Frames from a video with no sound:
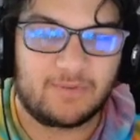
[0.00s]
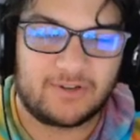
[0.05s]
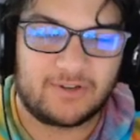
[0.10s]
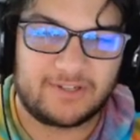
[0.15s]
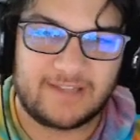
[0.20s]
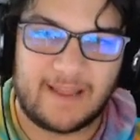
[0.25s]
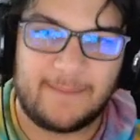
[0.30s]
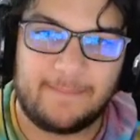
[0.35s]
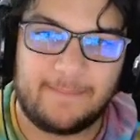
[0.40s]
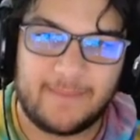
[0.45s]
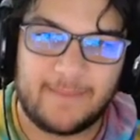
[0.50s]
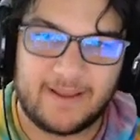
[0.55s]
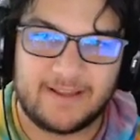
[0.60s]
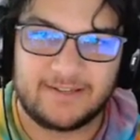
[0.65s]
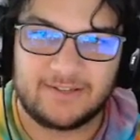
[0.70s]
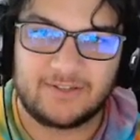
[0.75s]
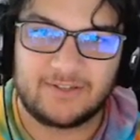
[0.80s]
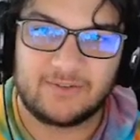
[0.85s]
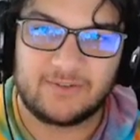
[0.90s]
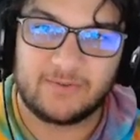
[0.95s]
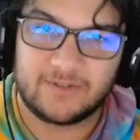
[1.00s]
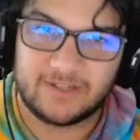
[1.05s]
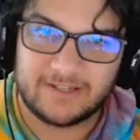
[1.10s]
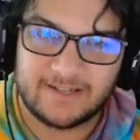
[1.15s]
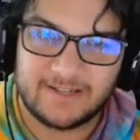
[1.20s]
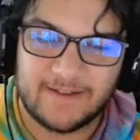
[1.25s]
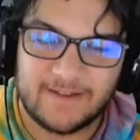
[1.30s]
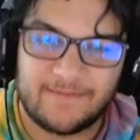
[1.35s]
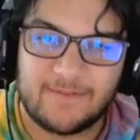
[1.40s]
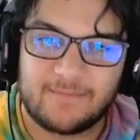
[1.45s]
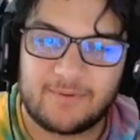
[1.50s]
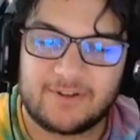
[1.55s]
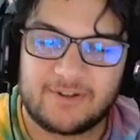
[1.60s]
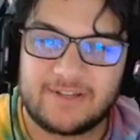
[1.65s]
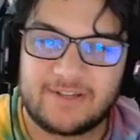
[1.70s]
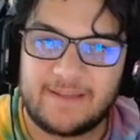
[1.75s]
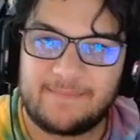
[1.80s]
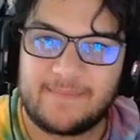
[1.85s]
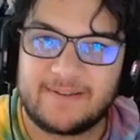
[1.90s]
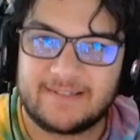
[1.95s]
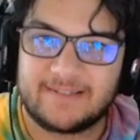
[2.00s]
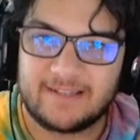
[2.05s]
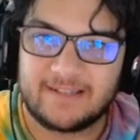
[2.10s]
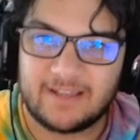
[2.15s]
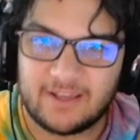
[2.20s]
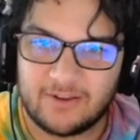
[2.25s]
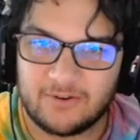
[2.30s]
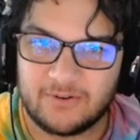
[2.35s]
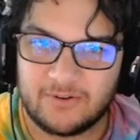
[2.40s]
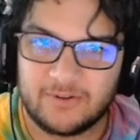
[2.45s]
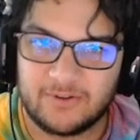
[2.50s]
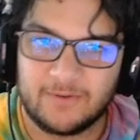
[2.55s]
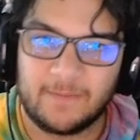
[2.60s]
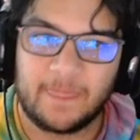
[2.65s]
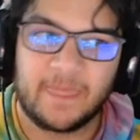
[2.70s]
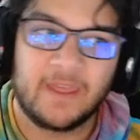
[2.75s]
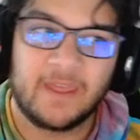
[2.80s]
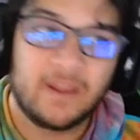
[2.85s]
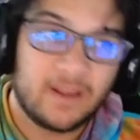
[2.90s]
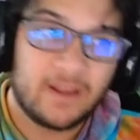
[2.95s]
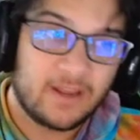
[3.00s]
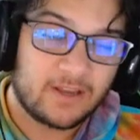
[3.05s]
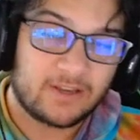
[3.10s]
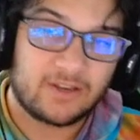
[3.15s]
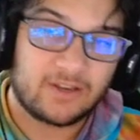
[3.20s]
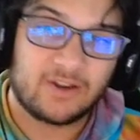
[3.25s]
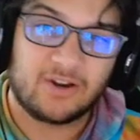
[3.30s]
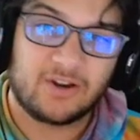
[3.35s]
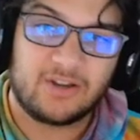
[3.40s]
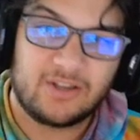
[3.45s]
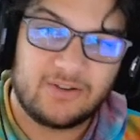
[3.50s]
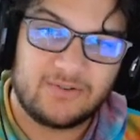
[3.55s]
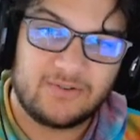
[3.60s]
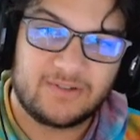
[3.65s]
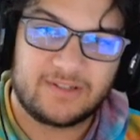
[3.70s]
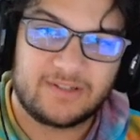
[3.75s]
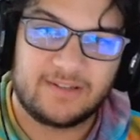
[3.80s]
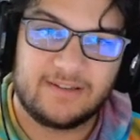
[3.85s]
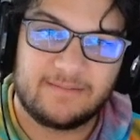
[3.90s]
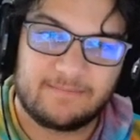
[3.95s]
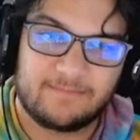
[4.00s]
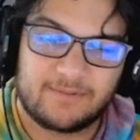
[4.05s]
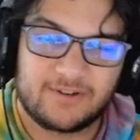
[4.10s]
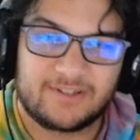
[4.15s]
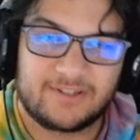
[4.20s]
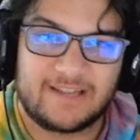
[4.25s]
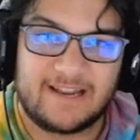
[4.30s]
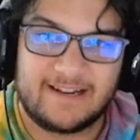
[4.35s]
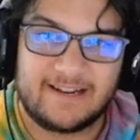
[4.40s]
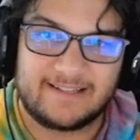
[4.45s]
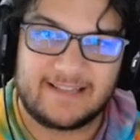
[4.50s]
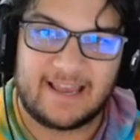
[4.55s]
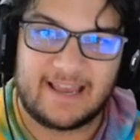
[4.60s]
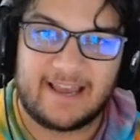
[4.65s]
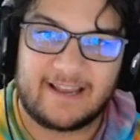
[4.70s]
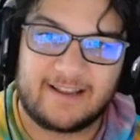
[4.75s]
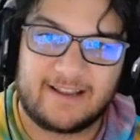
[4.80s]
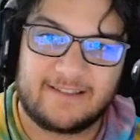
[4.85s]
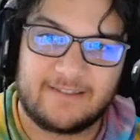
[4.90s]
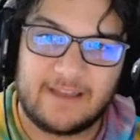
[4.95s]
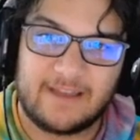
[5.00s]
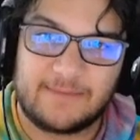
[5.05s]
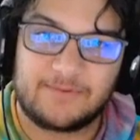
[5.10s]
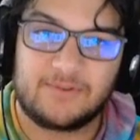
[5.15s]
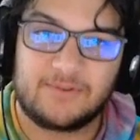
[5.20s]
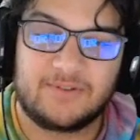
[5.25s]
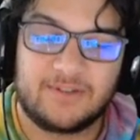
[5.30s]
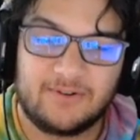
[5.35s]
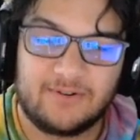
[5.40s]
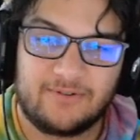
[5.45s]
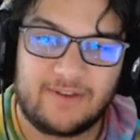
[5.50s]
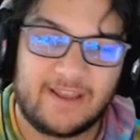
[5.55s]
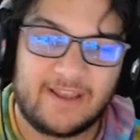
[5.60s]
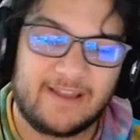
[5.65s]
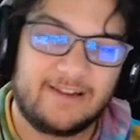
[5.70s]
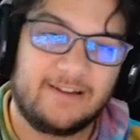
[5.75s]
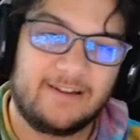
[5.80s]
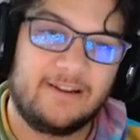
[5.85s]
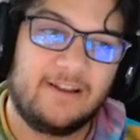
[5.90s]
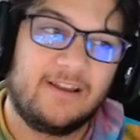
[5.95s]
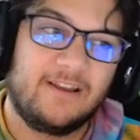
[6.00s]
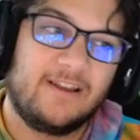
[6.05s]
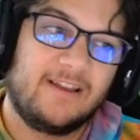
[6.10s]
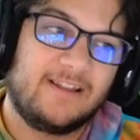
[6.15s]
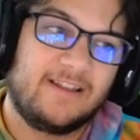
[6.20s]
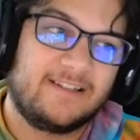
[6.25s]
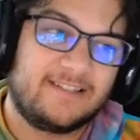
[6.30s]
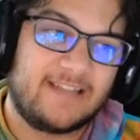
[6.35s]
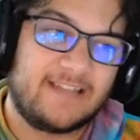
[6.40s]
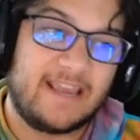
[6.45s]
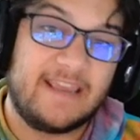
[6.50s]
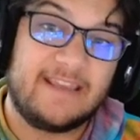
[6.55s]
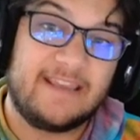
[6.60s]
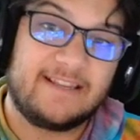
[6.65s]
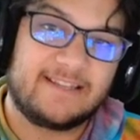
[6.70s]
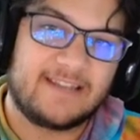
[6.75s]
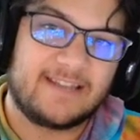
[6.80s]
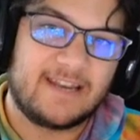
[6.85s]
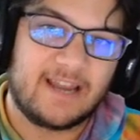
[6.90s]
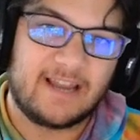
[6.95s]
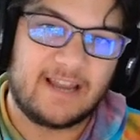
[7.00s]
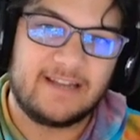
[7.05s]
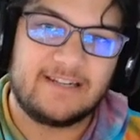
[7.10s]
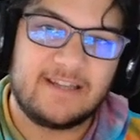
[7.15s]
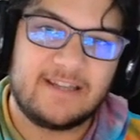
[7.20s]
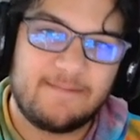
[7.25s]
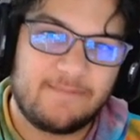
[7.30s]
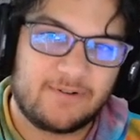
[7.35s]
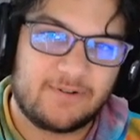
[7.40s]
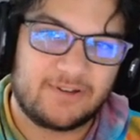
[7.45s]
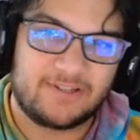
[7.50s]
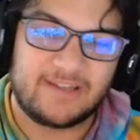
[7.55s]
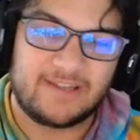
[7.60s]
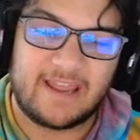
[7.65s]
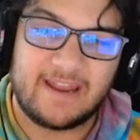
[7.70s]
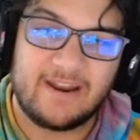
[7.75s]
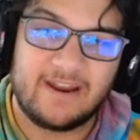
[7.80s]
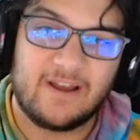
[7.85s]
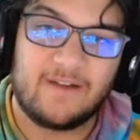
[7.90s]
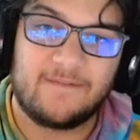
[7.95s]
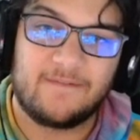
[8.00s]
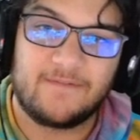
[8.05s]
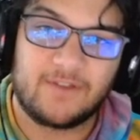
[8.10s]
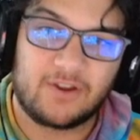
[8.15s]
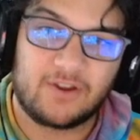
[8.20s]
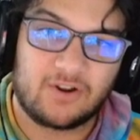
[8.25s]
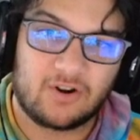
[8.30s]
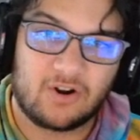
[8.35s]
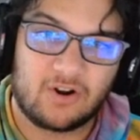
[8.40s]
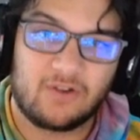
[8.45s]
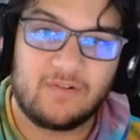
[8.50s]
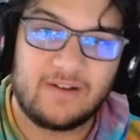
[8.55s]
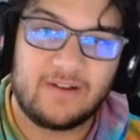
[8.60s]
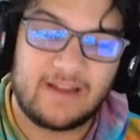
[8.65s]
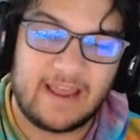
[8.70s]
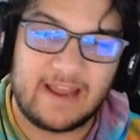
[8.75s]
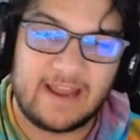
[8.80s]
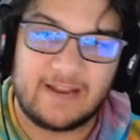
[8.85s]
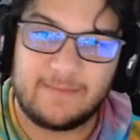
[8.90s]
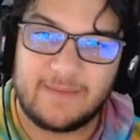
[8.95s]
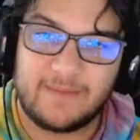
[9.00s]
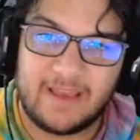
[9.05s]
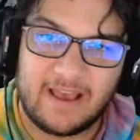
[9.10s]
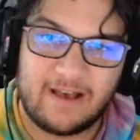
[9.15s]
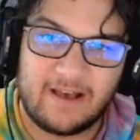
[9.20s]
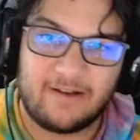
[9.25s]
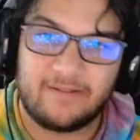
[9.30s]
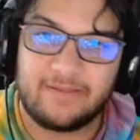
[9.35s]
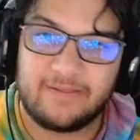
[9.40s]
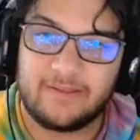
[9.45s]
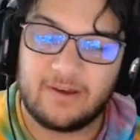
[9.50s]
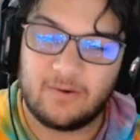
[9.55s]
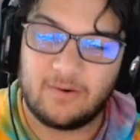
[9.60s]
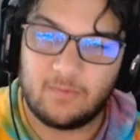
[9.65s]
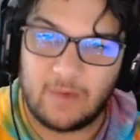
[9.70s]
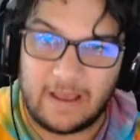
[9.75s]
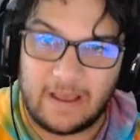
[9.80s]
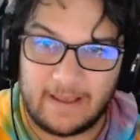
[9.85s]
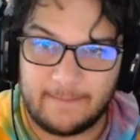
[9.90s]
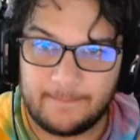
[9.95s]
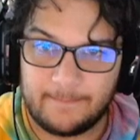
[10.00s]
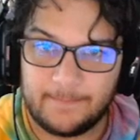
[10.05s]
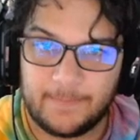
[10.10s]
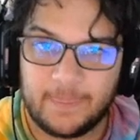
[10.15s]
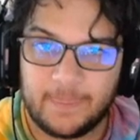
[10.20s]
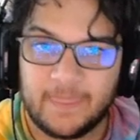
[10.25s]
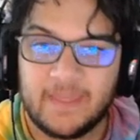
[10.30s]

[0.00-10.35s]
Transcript: is percent based, so it's a different percent based than Kiryu. Kiryu's percent attack, the absolute zero cannon, takes 90% of the current enemy health away.